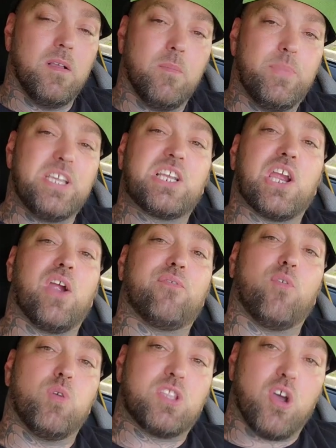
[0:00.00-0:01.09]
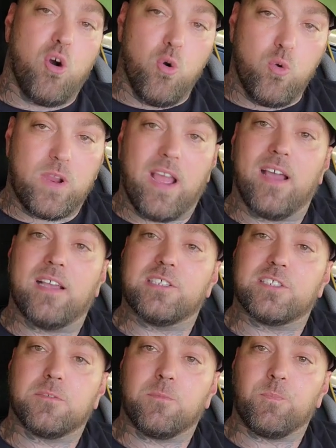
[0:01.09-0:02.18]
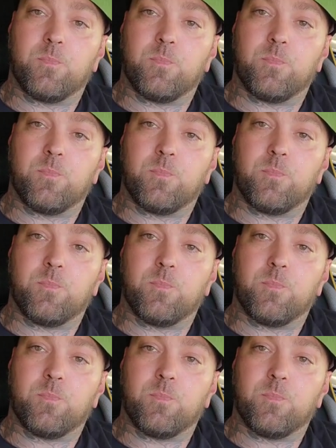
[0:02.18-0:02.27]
Be careful with the old guys.